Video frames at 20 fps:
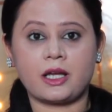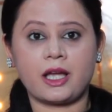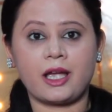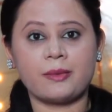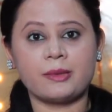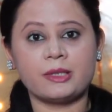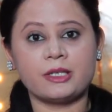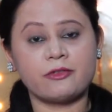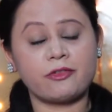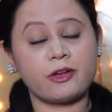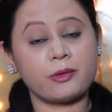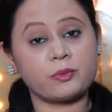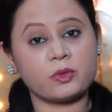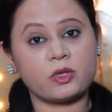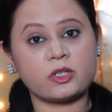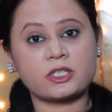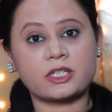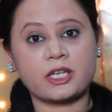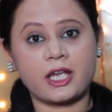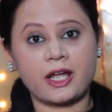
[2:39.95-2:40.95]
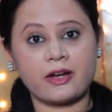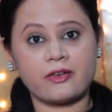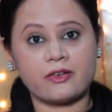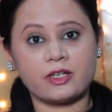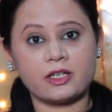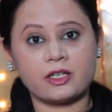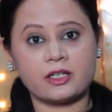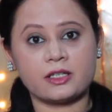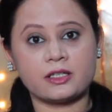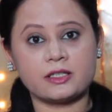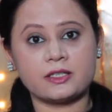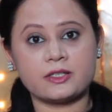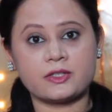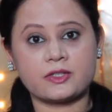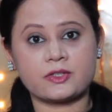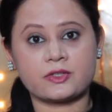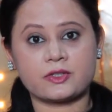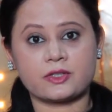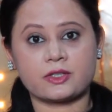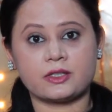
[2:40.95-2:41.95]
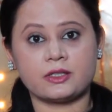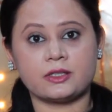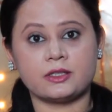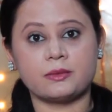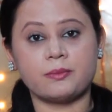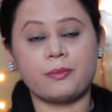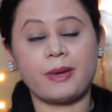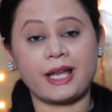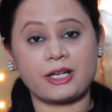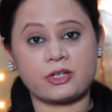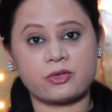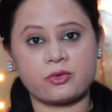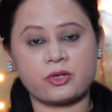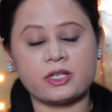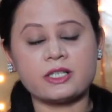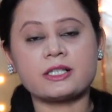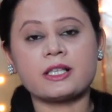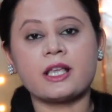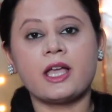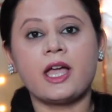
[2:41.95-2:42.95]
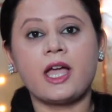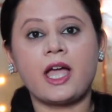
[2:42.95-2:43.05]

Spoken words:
I mean, if I'm not carrying his mattress,